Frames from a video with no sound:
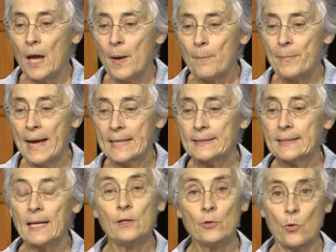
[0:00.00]
pets
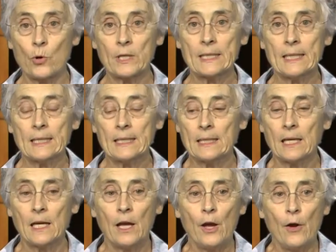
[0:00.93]
and horses,
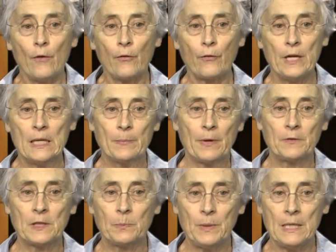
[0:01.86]
freedom of
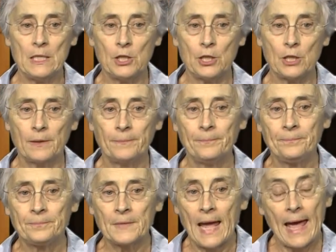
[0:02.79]
speech,
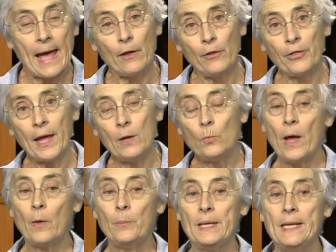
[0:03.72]
health and
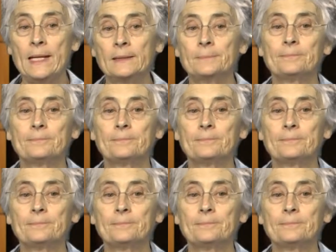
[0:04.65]
well-being,